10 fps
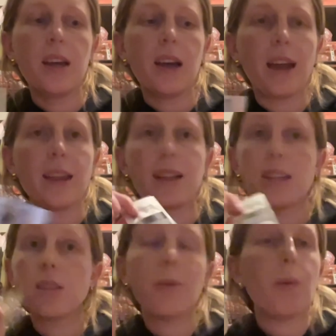I think
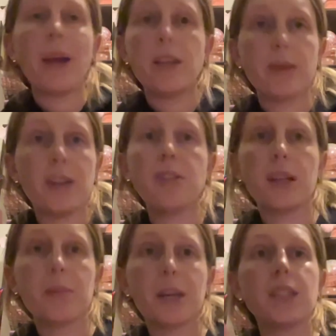this will be way too
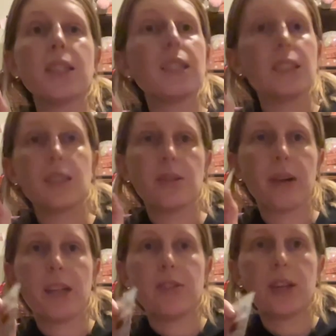hydrating because this is too
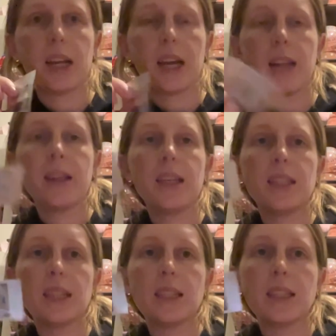hydrating, and this
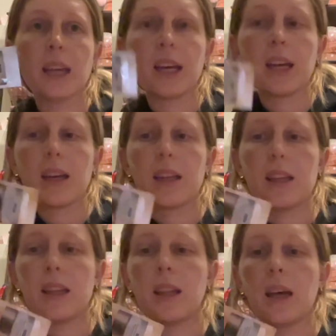is like
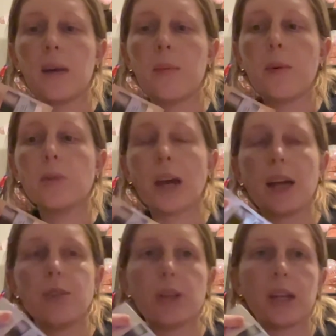the most
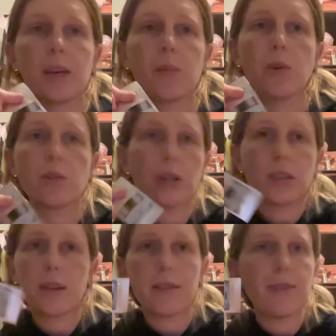hydrating
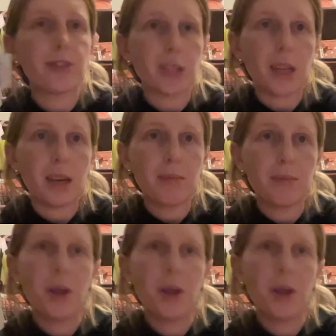moisturizer I've ever seen.